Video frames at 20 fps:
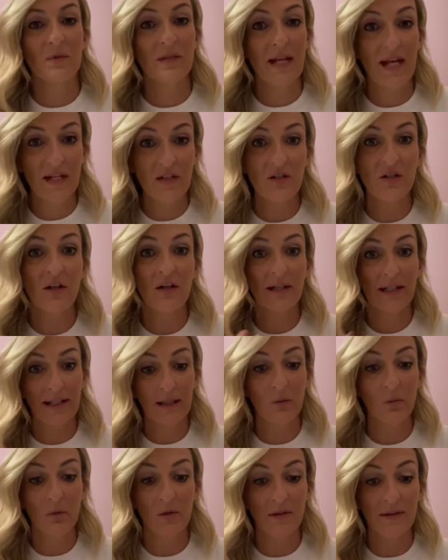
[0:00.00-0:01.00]
protecting our
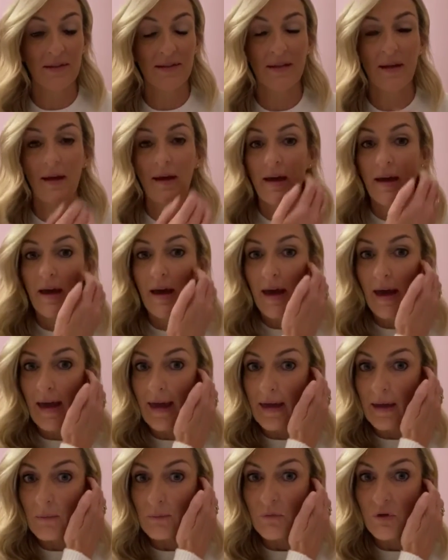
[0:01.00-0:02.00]
little ones
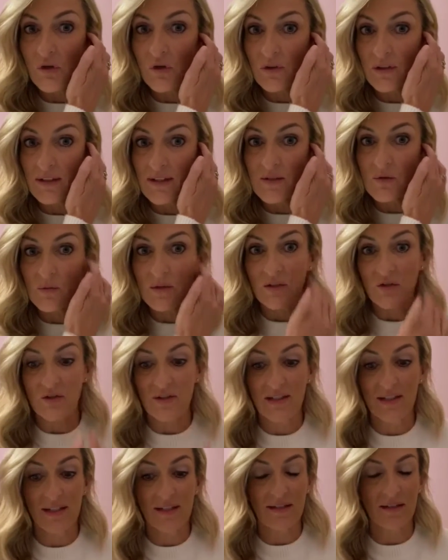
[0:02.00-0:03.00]
um, during this winter
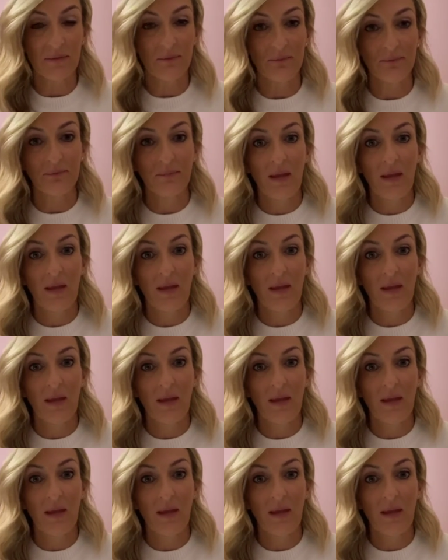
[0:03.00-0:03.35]
season.